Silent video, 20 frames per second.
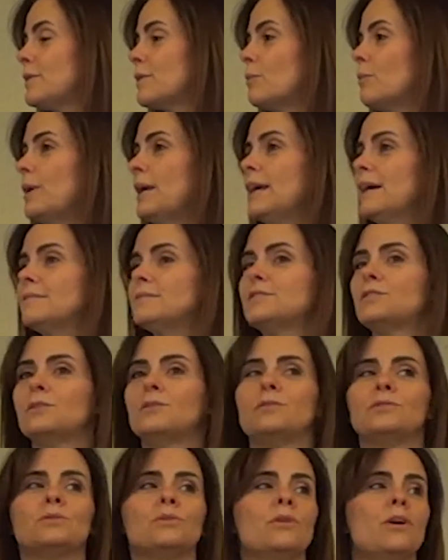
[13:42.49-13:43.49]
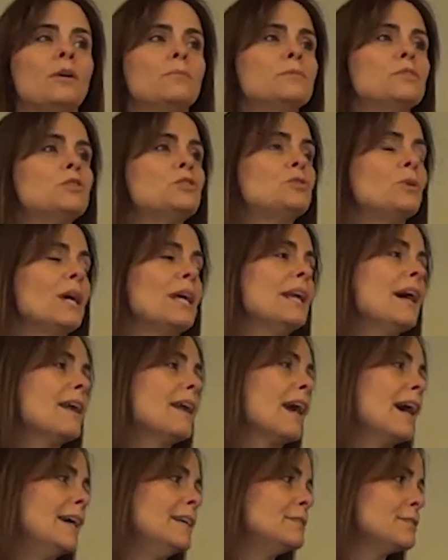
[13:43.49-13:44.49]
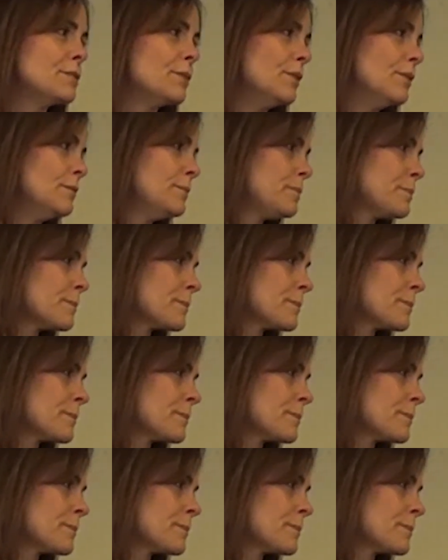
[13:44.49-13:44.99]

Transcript: We have students who come straight out of high school.